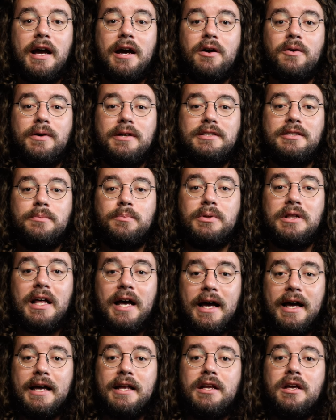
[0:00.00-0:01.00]
how it's
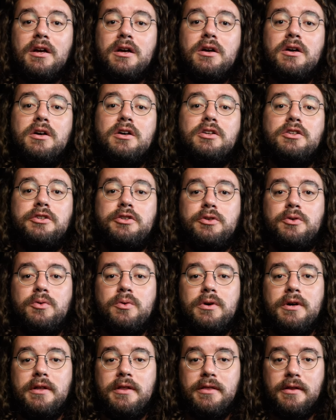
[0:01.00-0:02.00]
applied
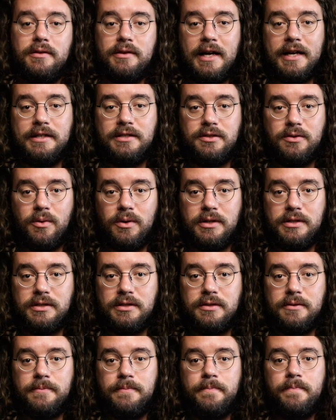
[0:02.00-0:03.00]
to the light
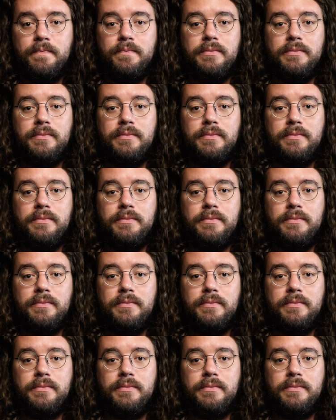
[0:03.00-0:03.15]
source.